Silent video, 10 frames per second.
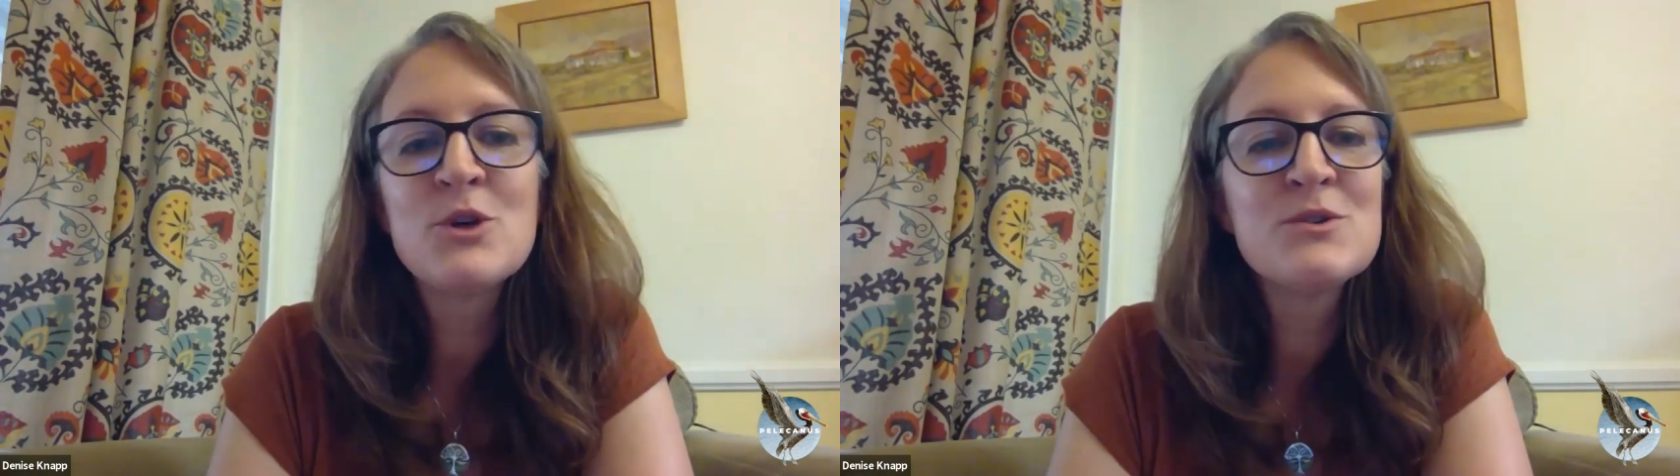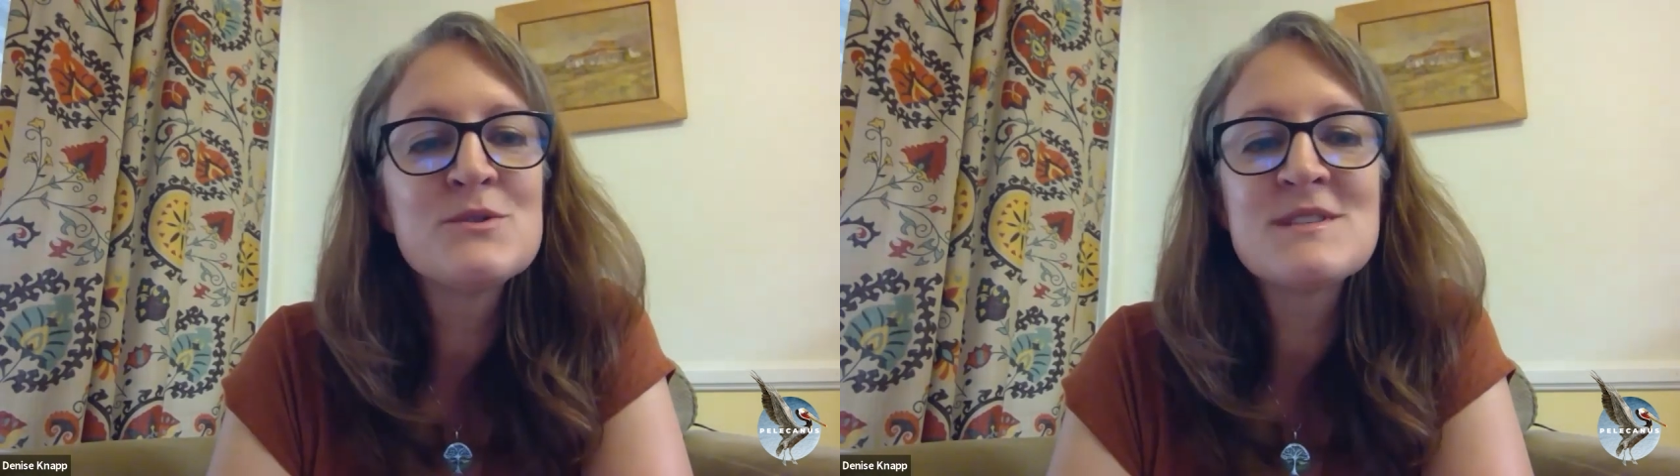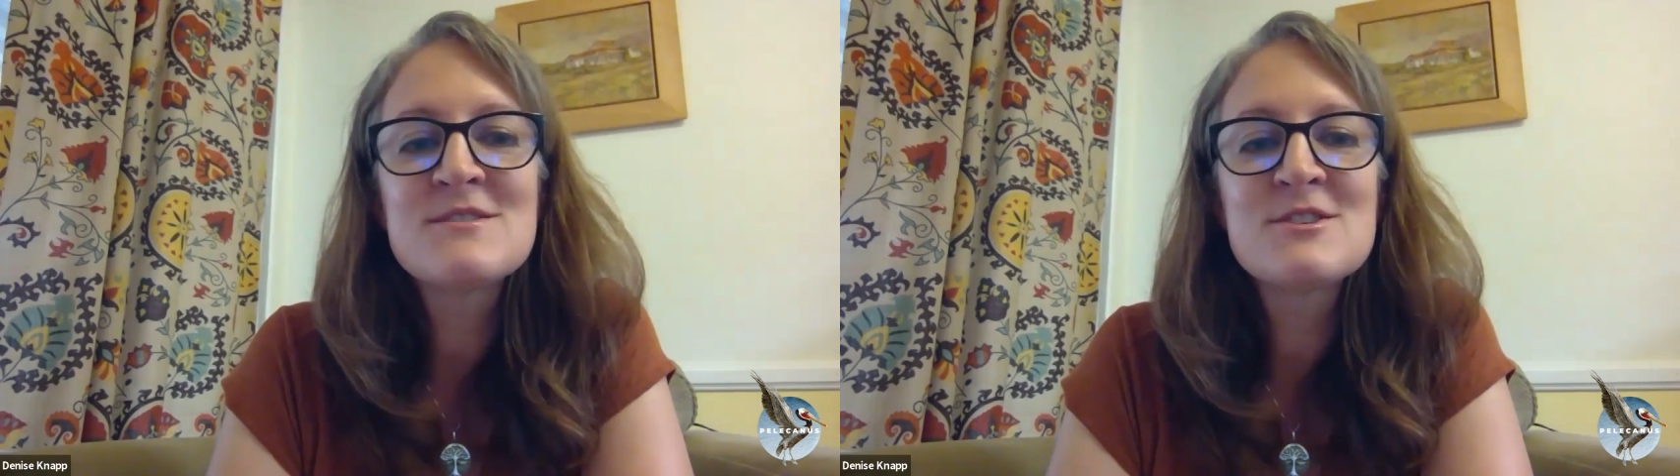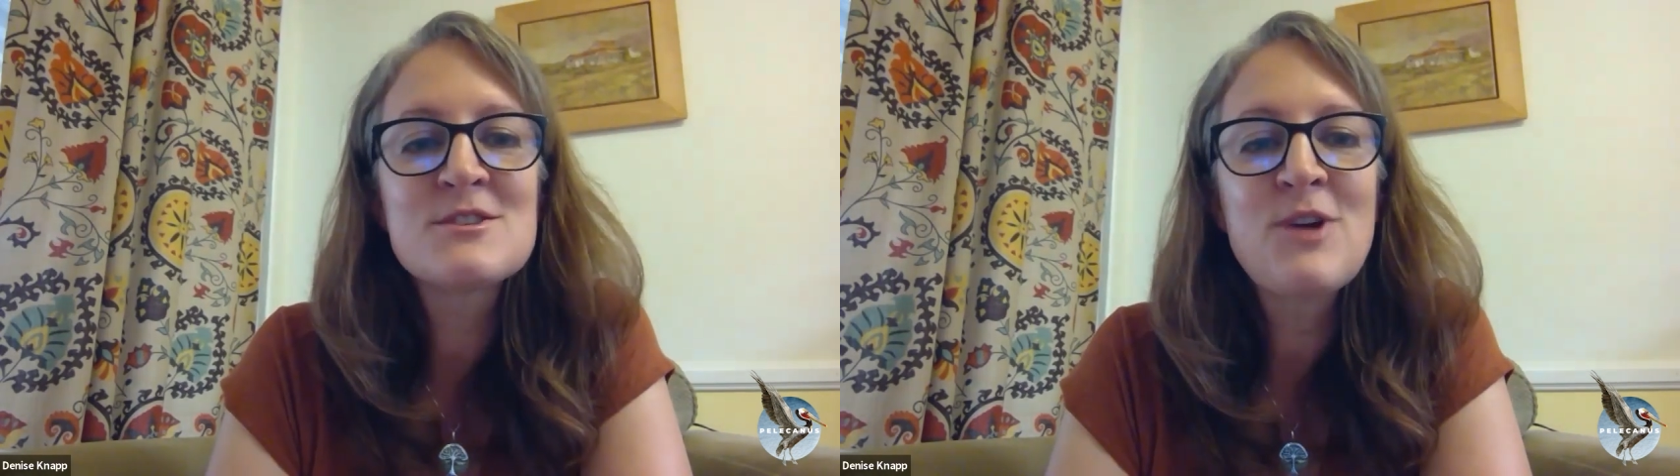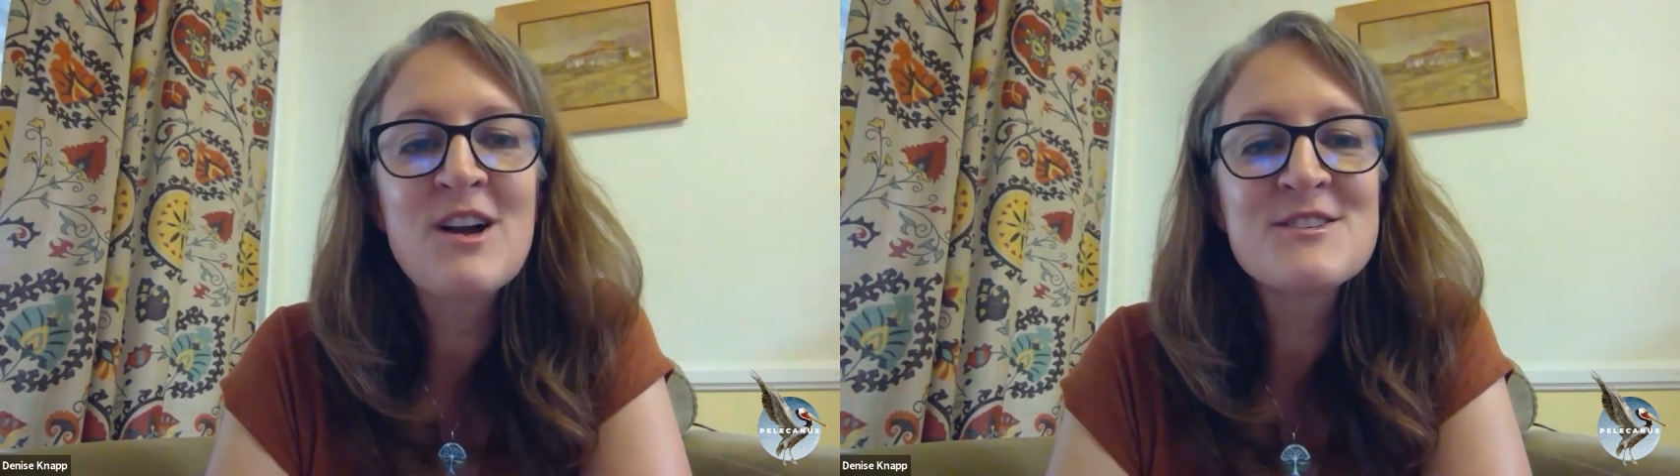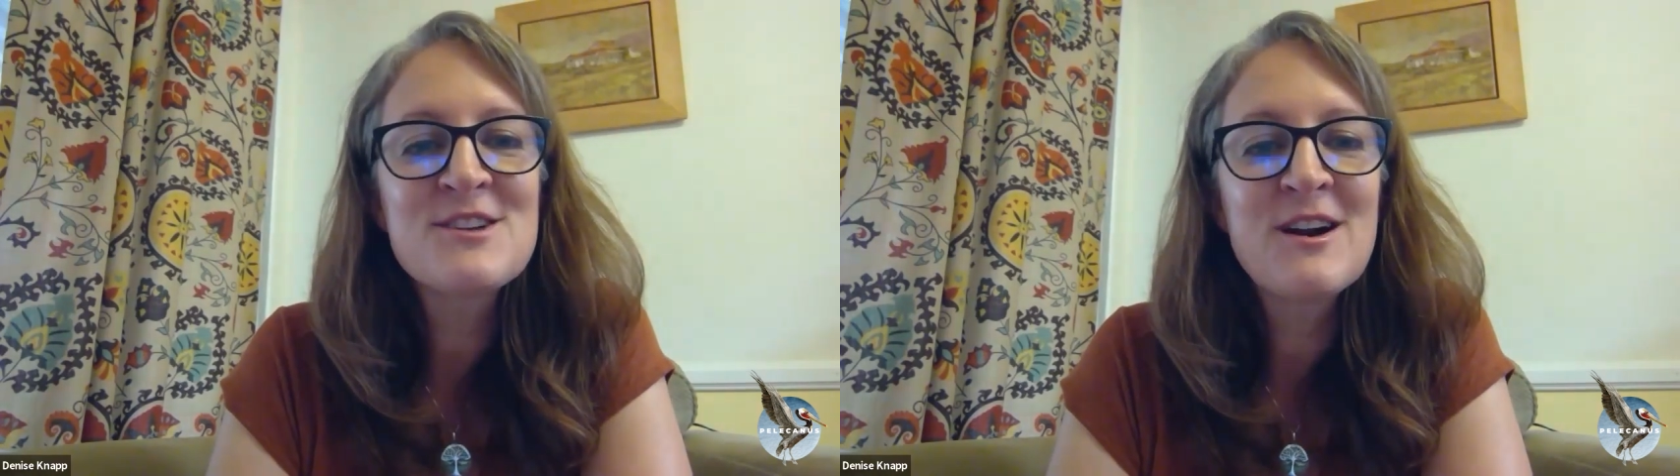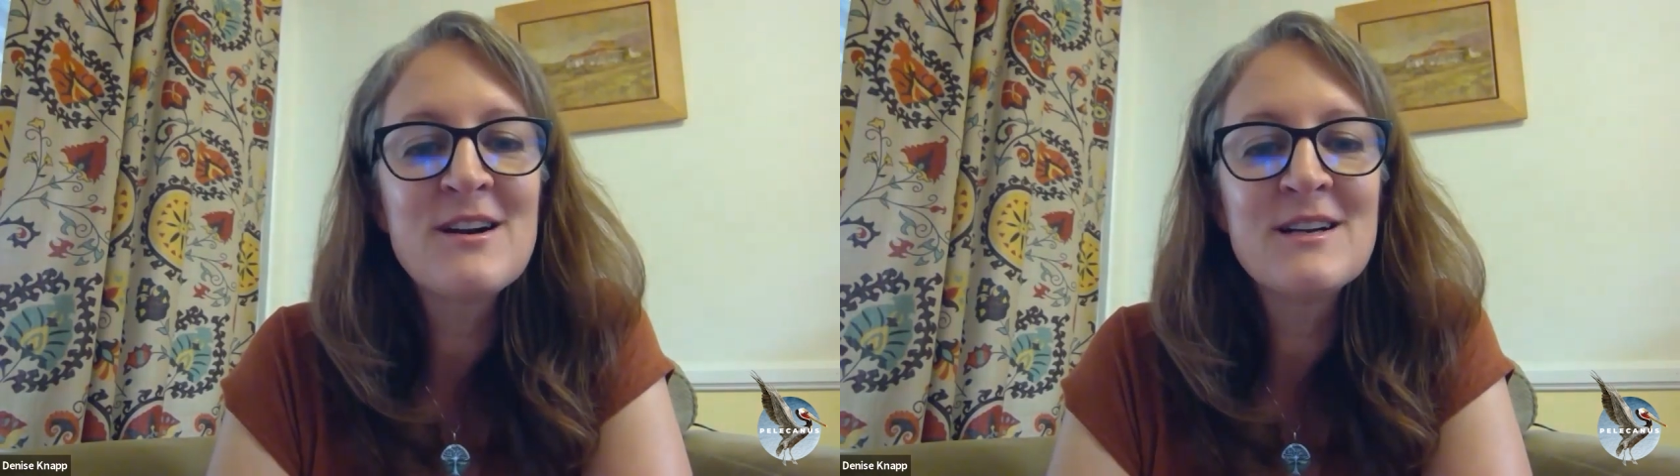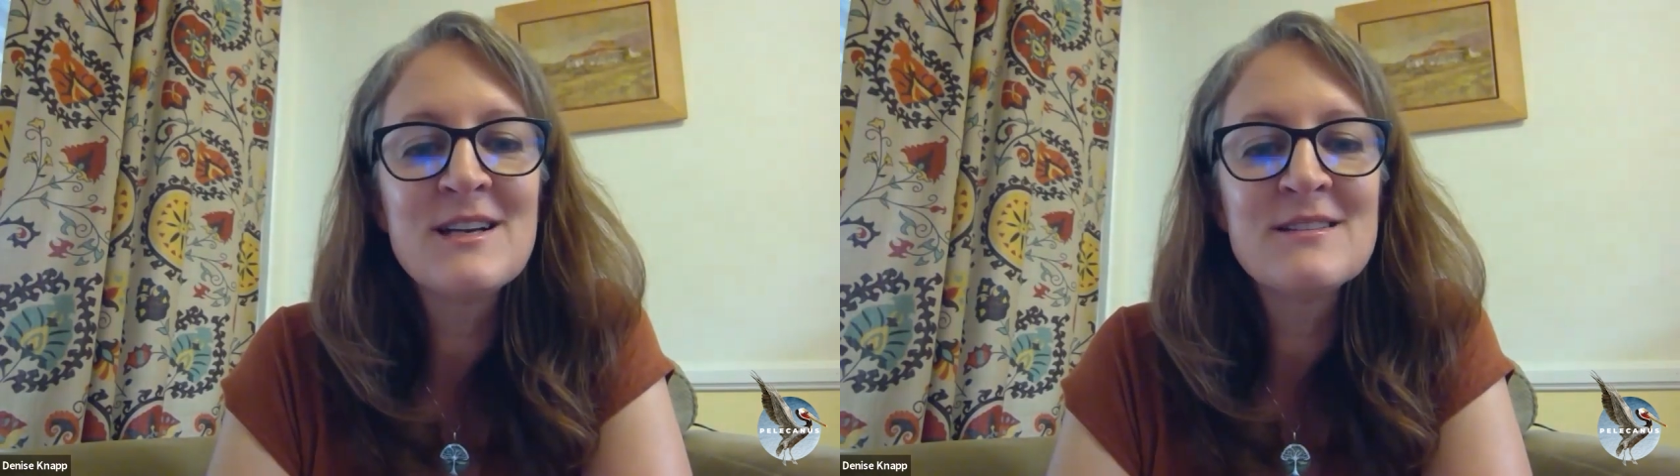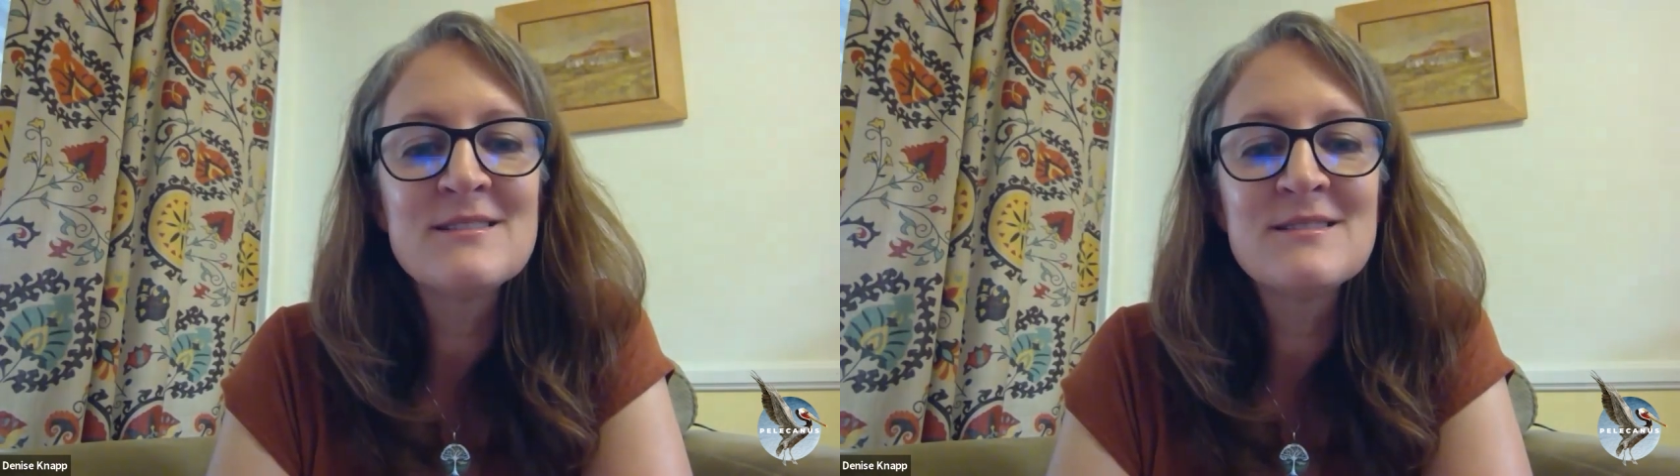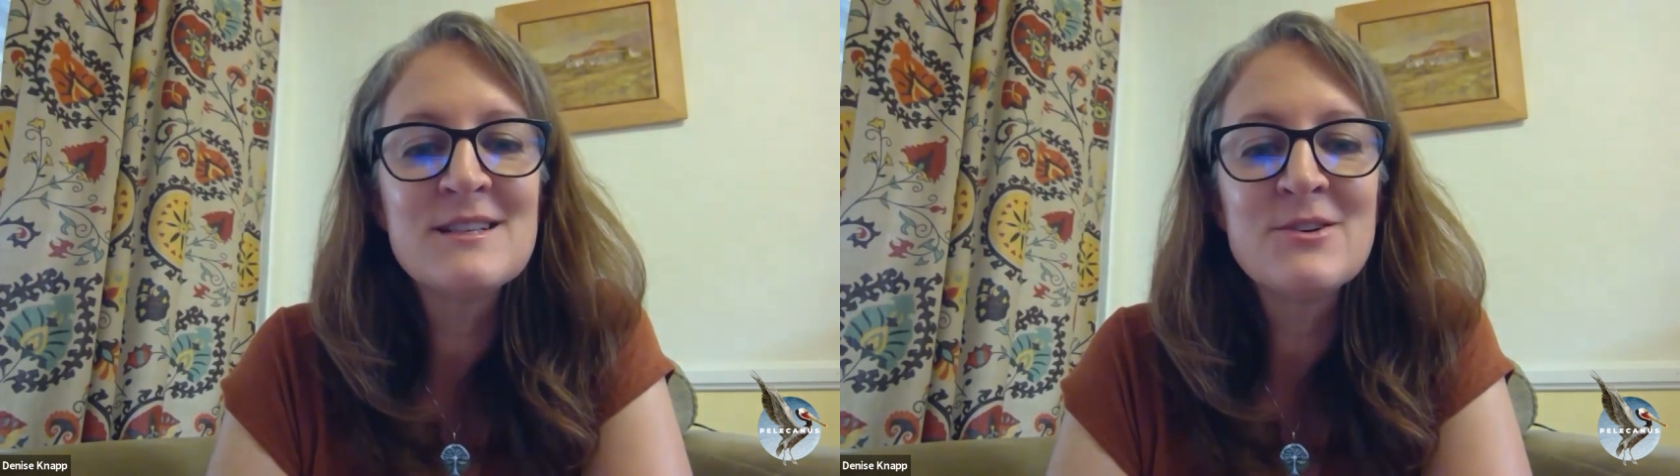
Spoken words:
who's just a rock star in